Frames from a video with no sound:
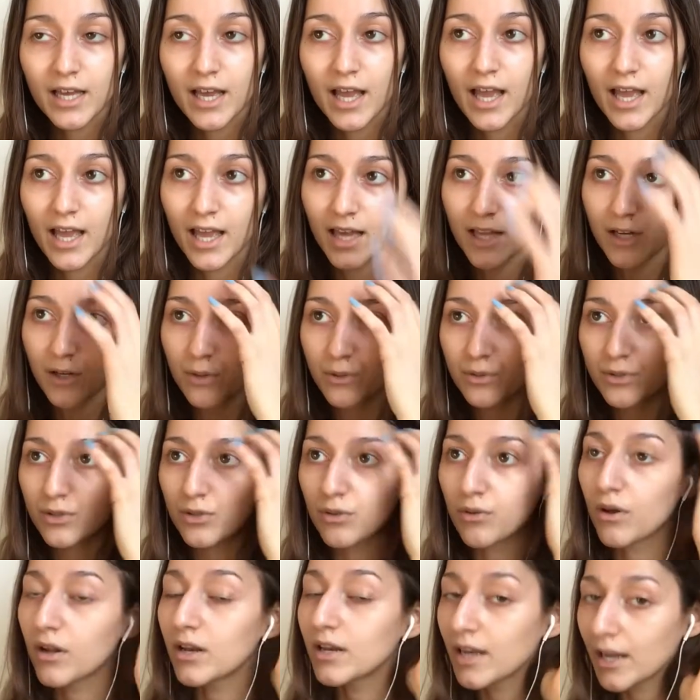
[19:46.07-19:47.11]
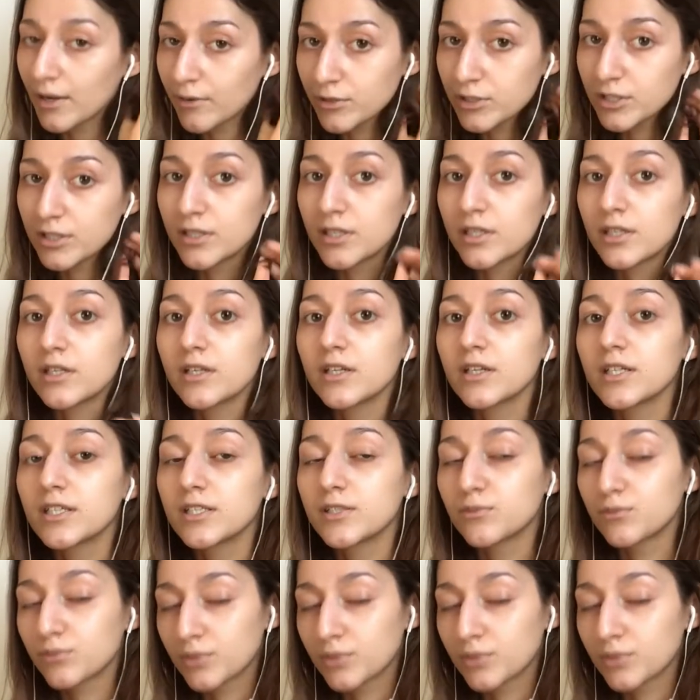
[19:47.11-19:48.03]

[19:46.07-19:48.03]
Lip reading: And also a night routine is